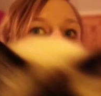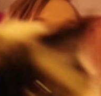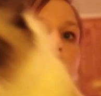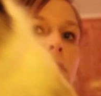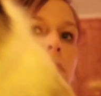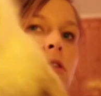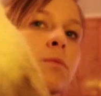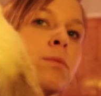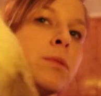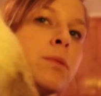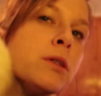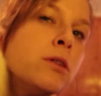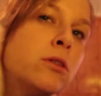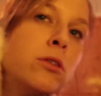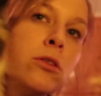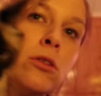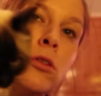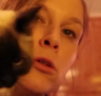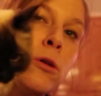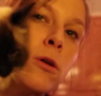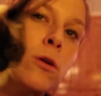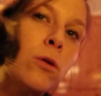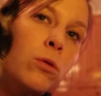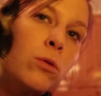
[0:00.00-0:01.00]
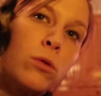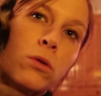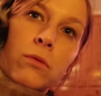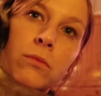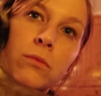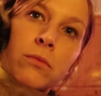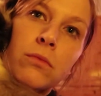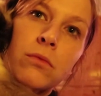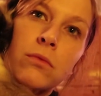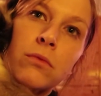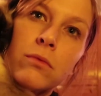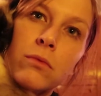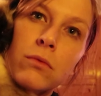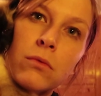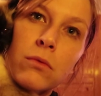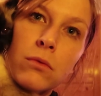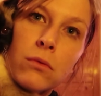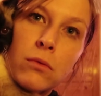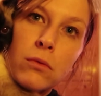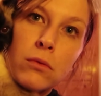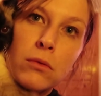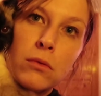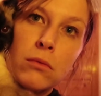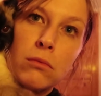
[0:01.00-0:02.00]
has been so
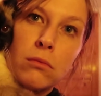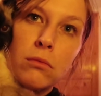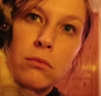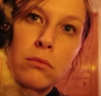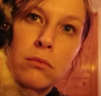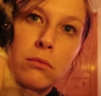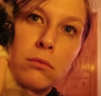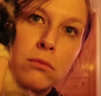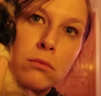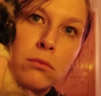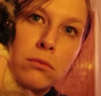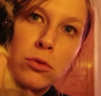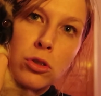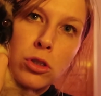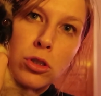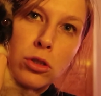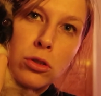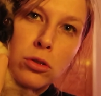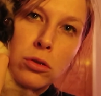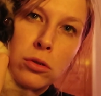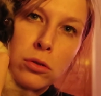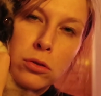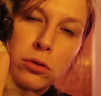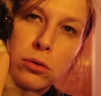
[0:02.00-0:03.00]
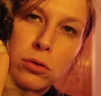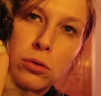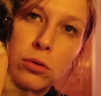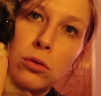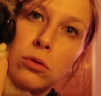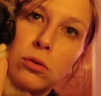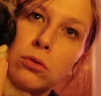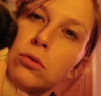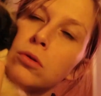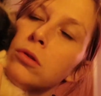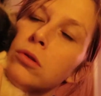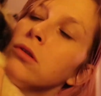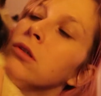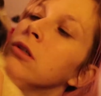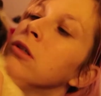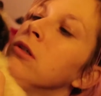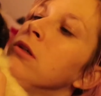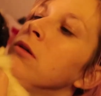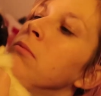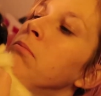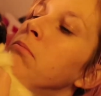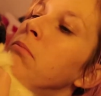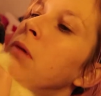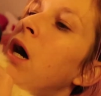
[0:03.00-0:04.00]
she's so
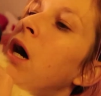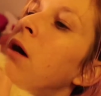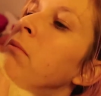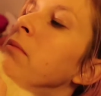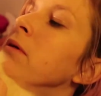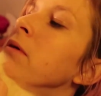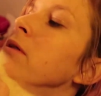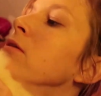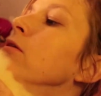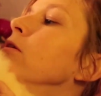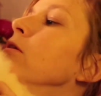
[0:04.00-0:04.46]
mommy